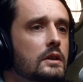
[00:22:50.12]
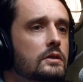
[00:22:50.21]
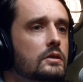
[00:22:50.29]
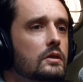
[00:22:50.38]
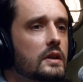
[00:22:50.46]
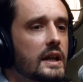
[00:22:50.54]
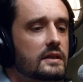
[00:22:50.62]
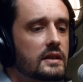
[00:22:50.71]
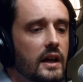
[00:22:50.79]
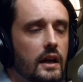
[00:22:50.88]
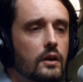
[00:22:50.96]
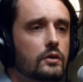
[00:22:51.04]
So let's say
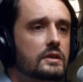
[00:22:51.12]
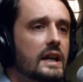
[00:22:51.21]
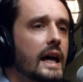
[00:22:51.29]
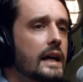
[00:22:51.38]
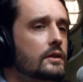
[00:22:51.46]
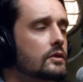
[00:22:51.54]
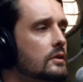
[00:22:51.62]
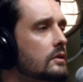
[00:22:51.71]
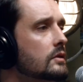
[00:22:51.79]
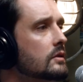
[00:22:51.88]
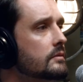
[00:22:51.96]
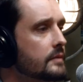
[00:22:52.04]
I go to
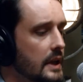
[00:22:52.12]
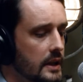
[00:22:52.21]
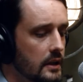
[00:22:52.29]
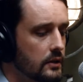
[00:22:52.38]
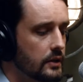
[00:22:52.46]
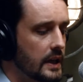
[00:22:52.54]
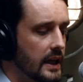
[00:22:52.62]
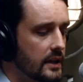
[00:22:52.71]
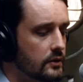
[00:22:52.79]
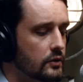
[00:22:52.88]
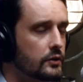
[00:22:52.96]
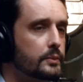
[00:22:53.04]
Angelo and I look at
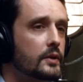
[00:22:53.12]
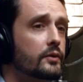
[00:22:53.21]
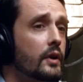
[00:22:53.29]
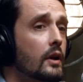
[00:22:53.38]
Angelo's profile.